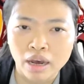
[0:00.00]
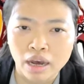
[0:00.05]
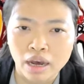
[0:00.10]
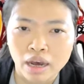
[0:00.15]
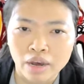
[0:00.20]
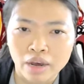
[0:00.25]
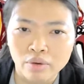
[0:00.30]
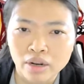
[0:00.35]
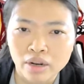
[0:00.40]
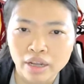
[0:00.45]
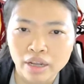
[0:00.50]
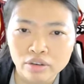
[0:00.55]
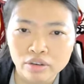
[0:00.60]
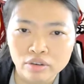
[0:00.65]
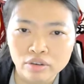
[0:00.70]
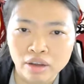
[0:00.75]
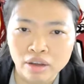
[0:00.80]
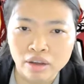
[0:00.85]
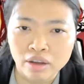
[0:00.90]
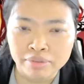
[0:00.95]
I would like
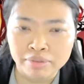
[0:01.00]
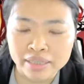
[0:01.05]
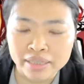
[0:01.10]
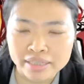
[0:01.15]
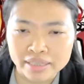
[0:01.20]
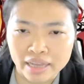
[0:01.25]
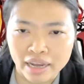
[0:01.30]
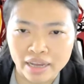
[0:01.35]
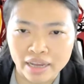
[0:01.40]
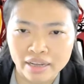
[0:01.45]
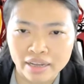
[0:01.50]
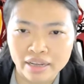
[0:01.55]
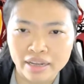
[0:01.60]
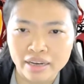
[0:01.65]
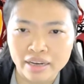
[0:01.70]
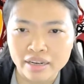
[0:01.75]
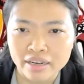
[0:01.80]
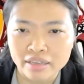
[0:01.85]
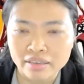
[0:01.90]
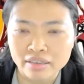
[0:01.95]
to emphasize
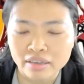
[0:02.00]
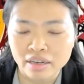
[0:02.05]
a